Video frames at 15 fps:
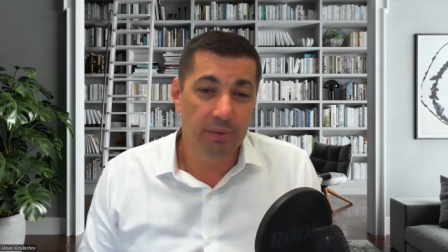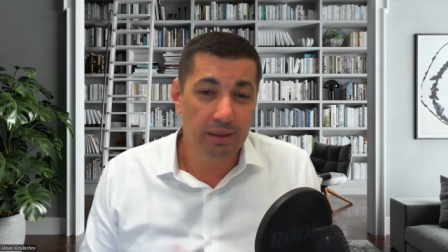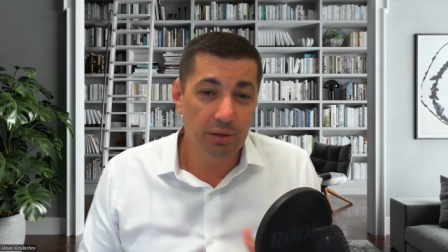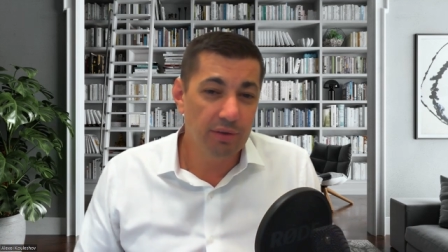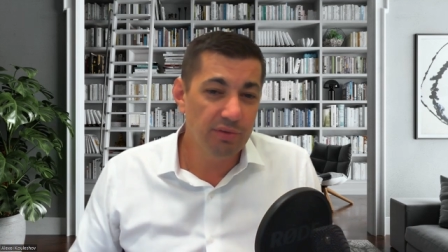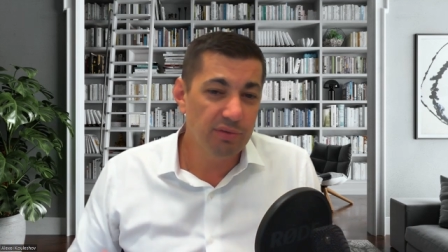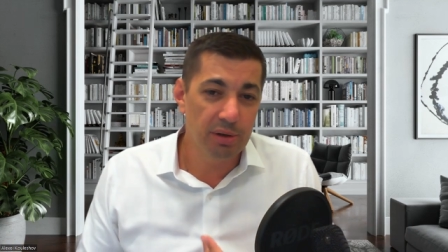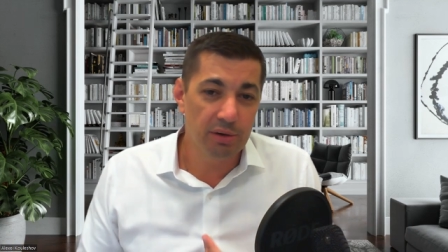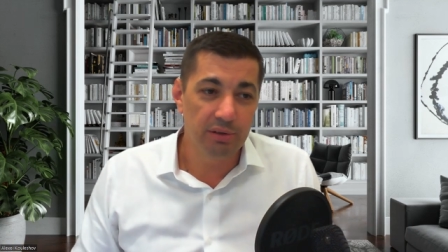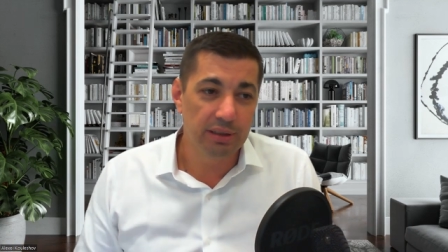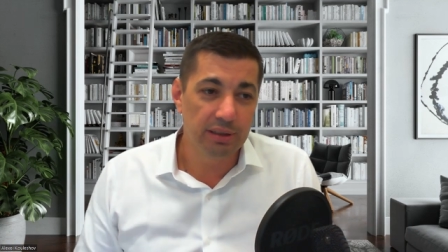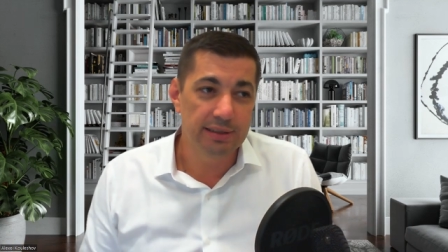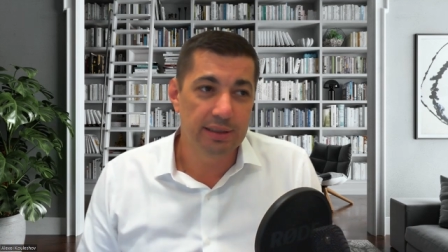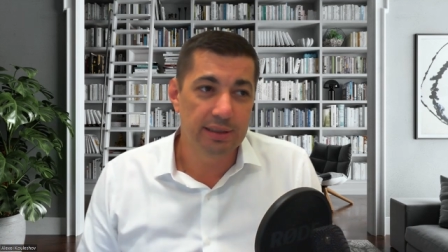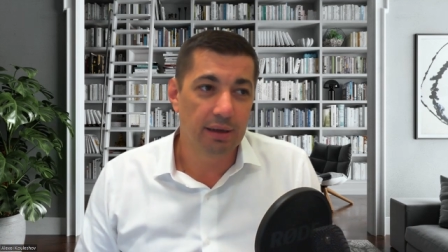And you have to be
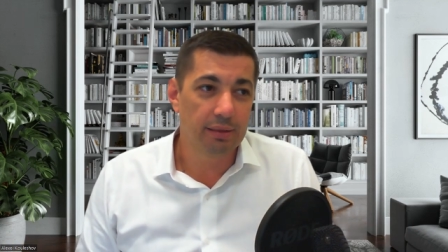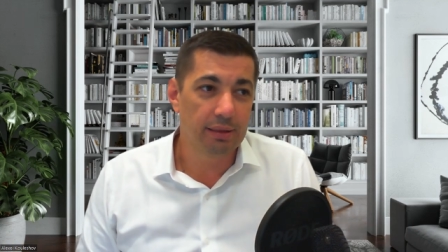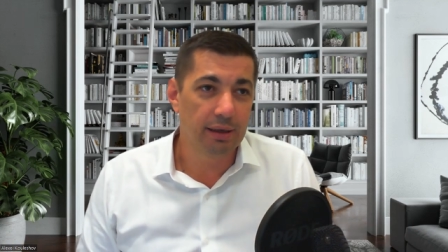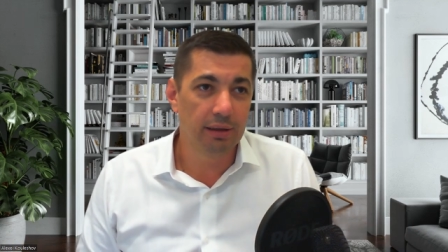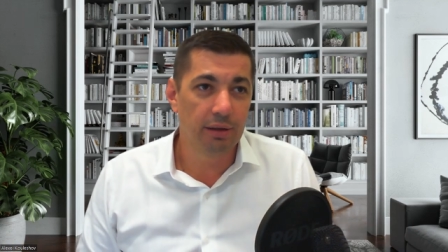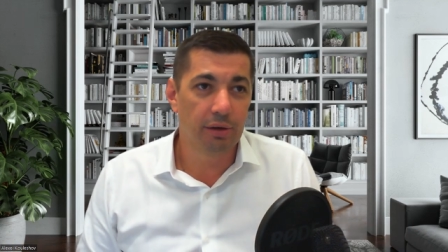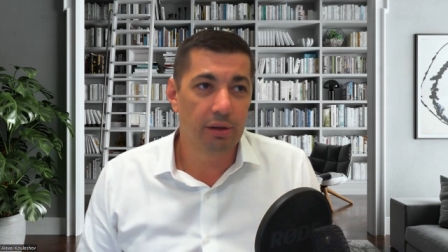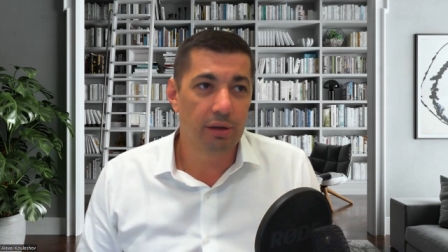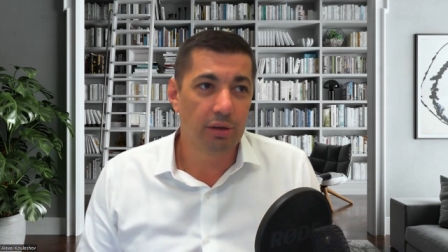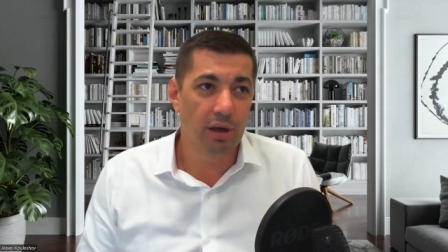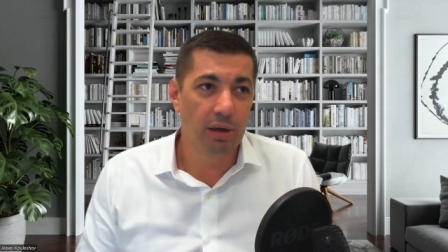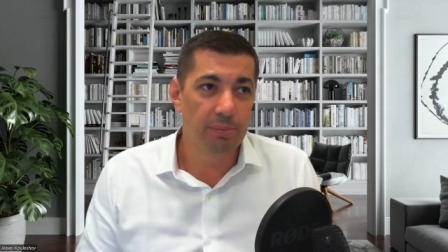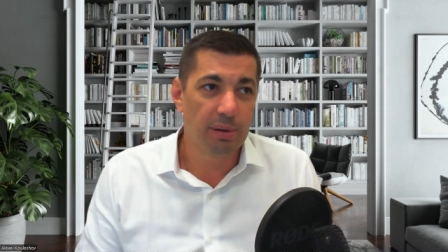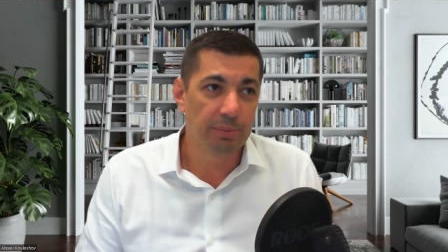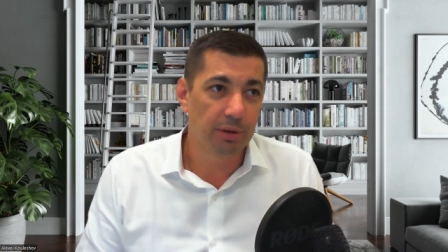realistic. I think a lot of the
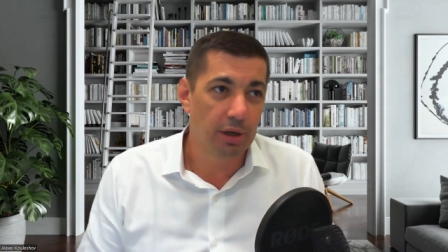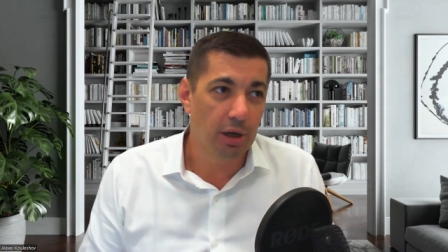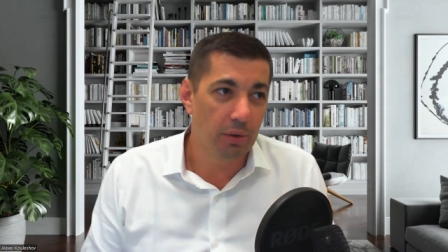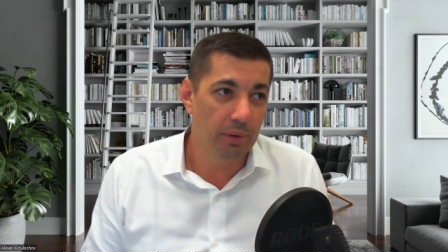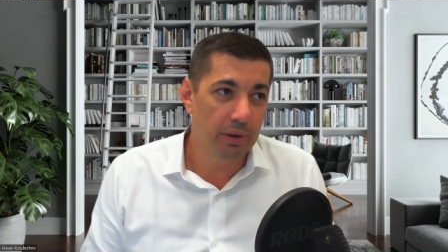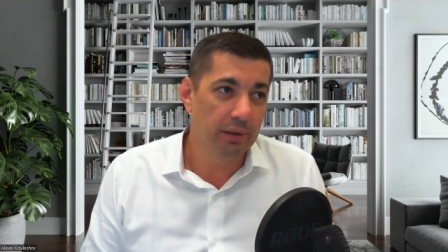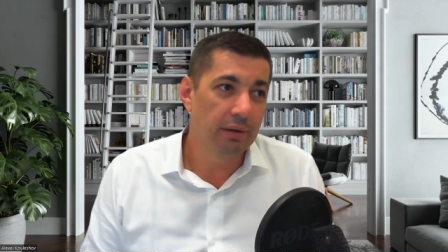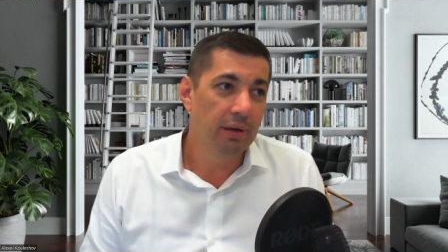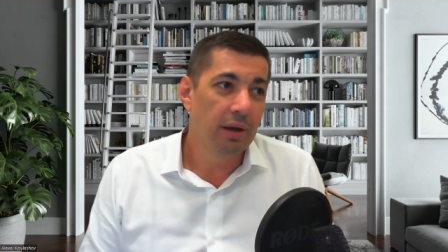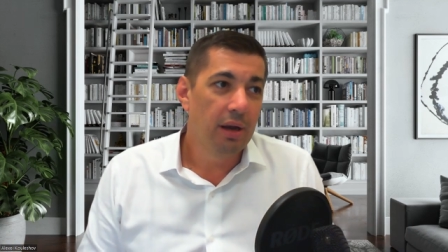time people go and